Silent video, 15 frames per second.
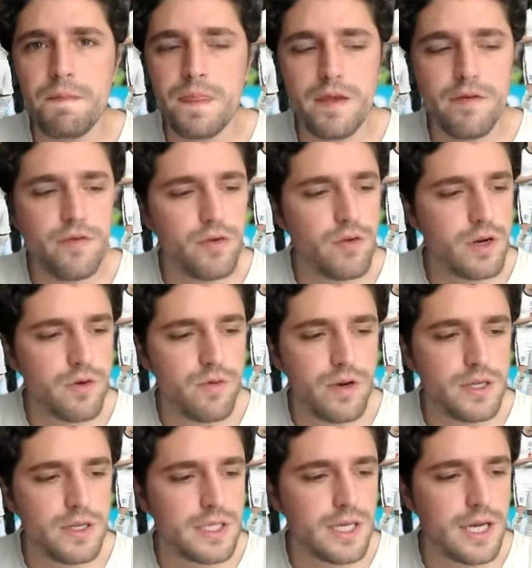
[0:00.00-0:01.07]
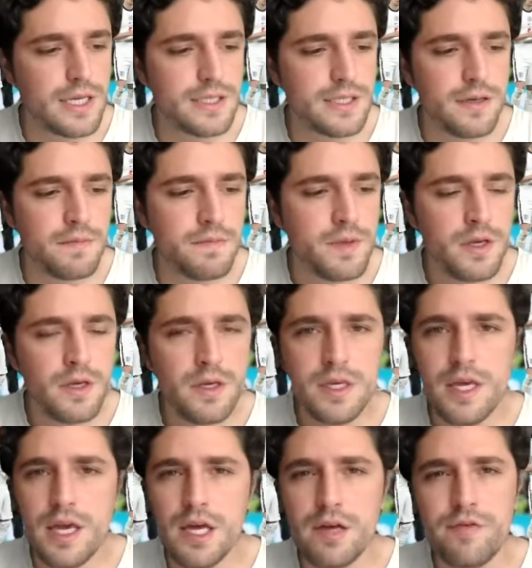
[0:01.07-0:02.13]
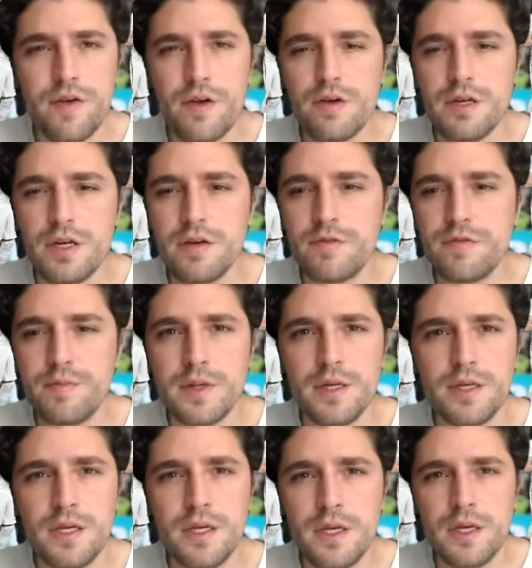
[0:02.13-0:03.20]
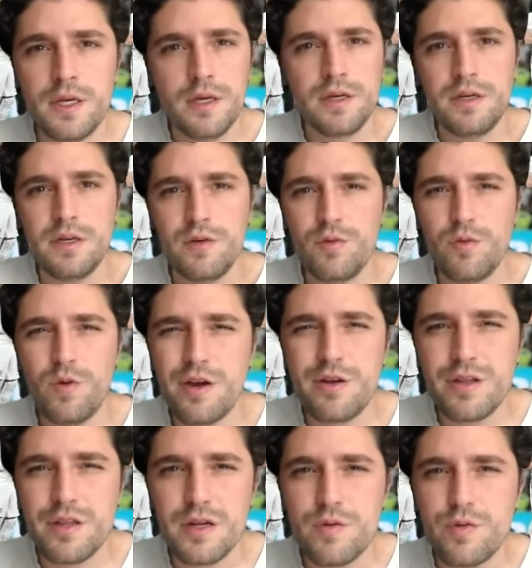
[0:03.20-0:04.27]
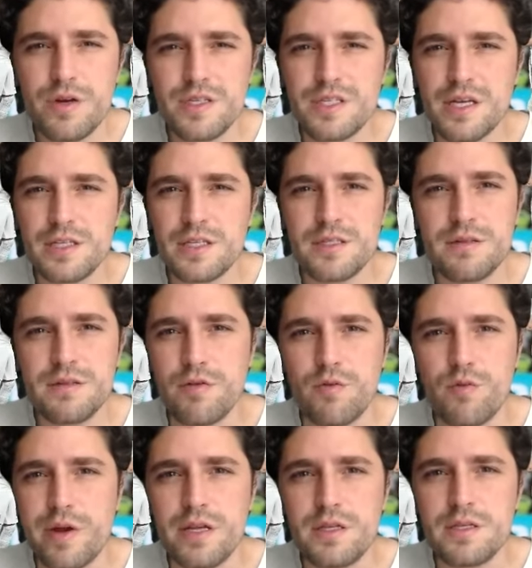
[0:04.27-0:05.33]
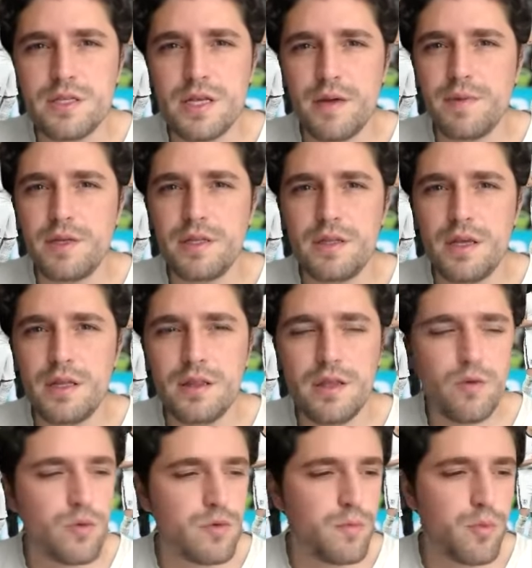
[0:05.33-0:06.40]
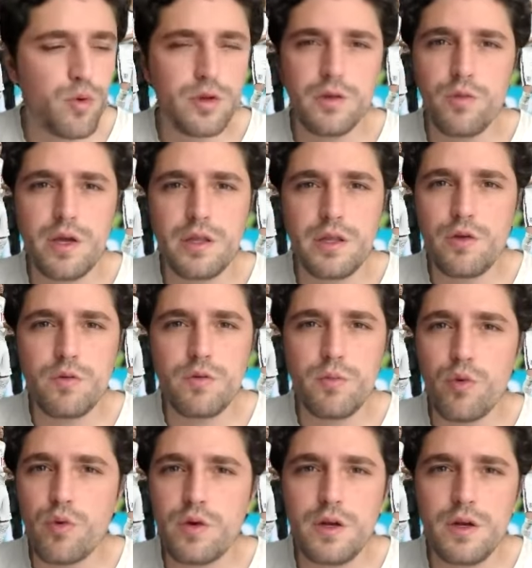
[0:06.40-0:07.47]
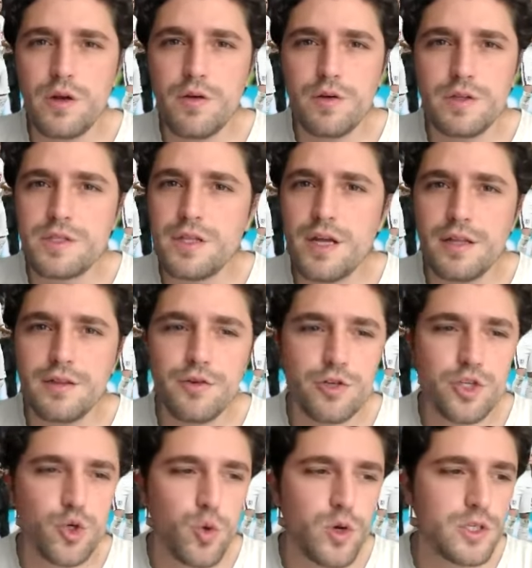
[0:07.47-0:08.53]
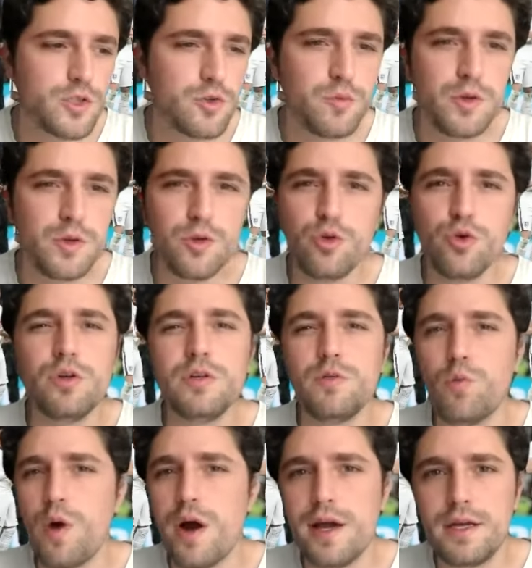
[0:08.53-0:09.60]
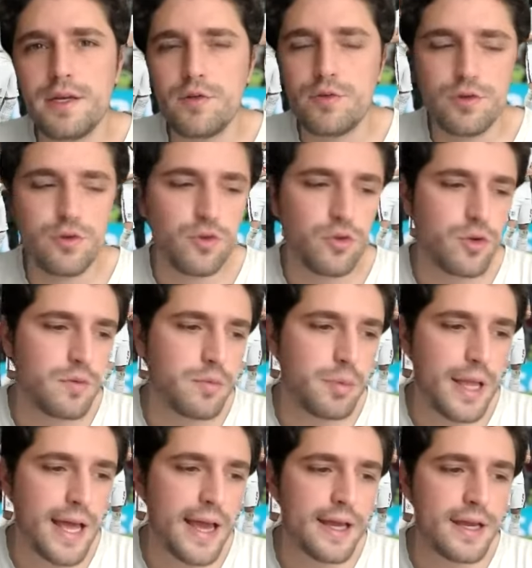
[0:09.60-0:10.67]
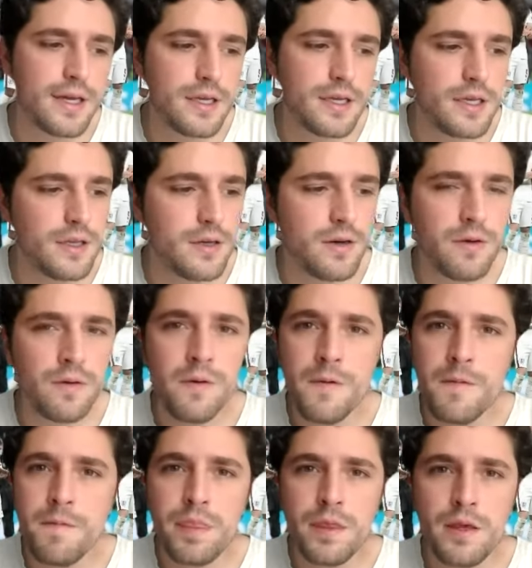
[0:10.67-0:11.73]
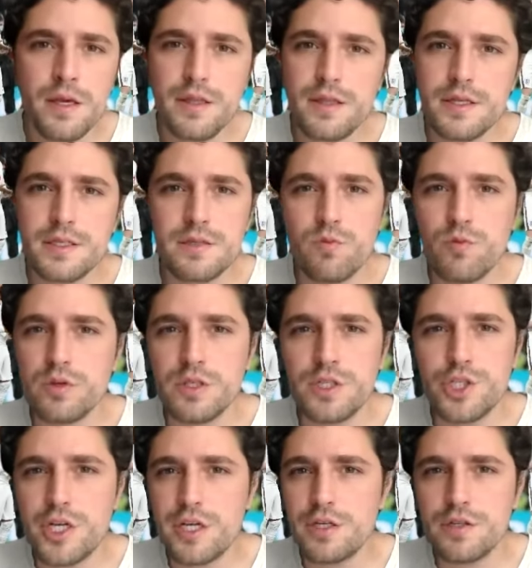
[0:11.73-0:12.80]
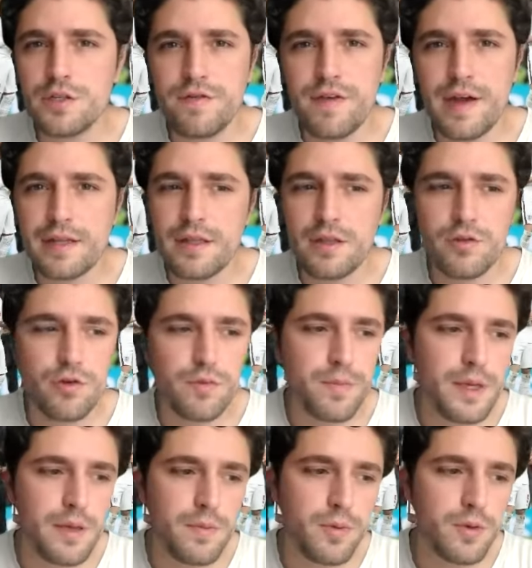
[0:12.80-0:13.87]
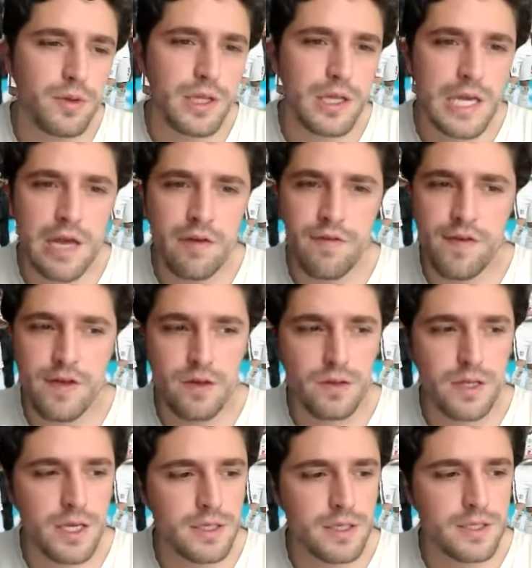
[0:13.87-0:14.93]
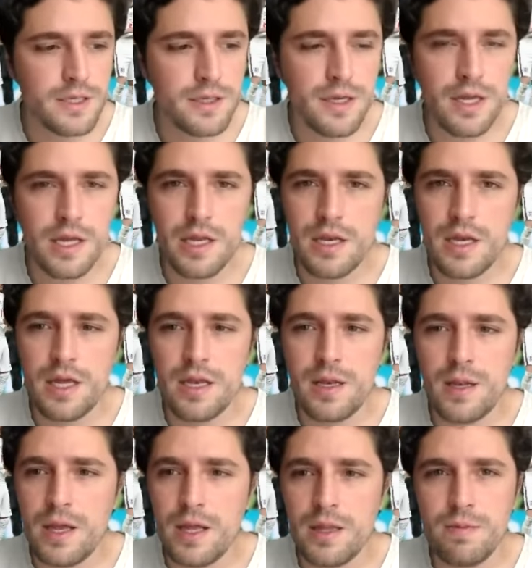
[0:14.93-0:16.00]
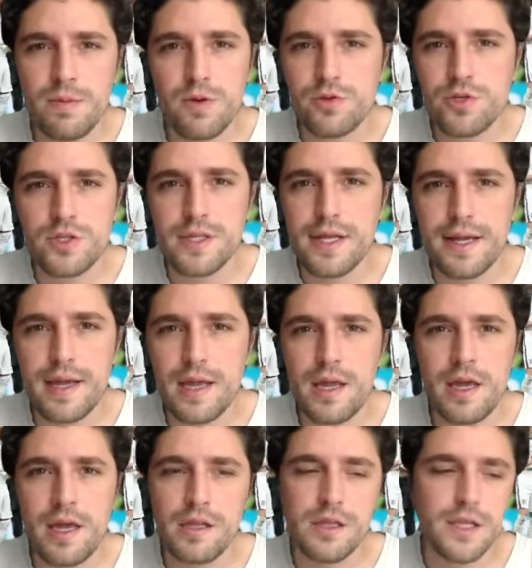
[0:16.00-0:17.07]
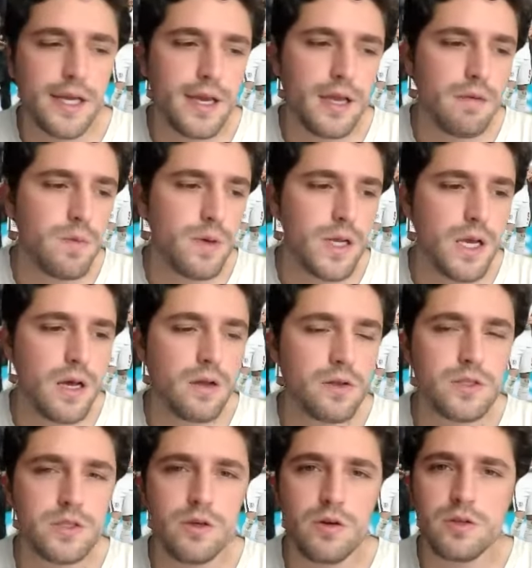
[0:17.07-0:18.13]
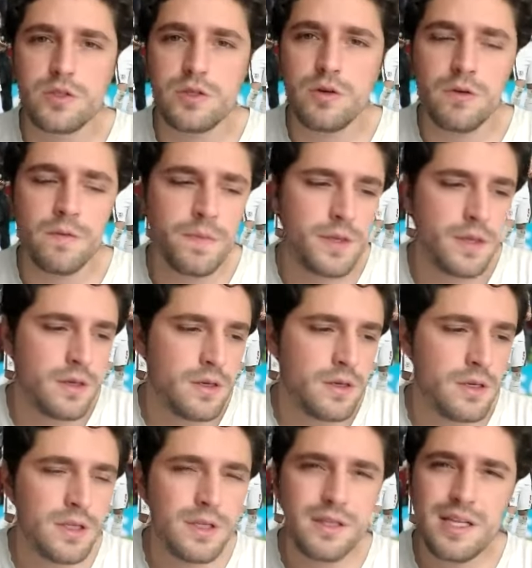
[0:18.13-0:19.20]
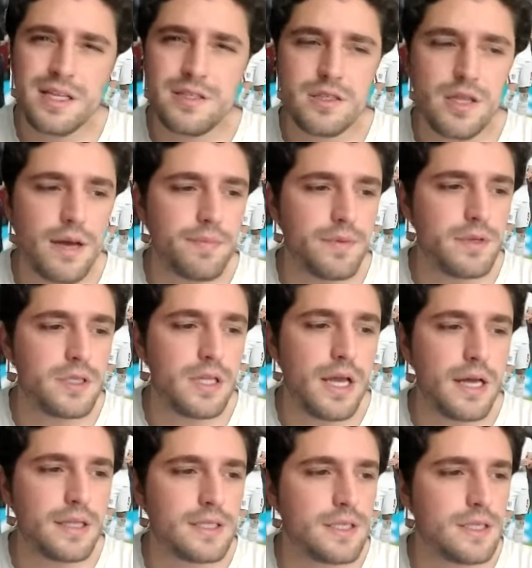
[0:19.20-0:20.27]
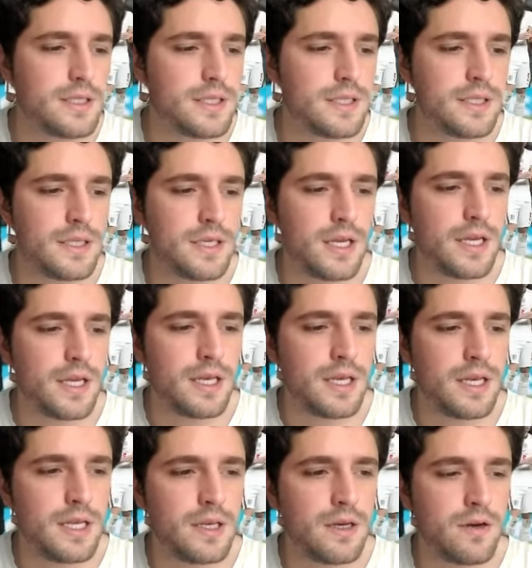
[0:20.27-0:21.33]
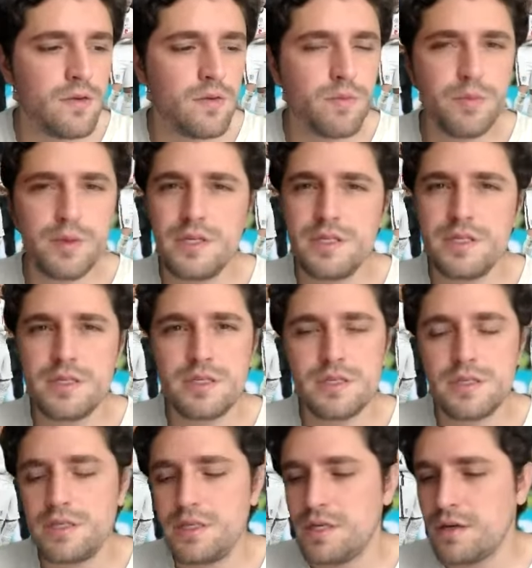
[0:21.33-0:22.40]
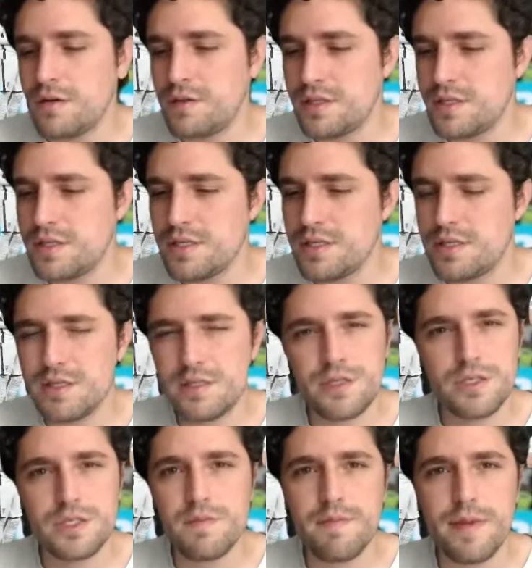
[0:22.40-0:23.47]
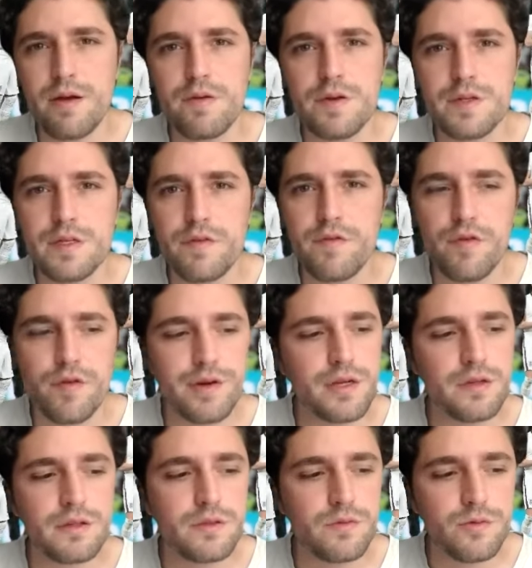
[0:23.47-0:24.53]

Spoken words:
If you want to criticize them, yeah, fair enough, but why are you going to criticize their race? I mean, they were born the way they were born. It's not their choice to be look white or to look black. It doesn't really change the fact that they're people and they have feelings, and they're just like anybody else. So let's stop this nonsense, and please, this is just embarrassing for England.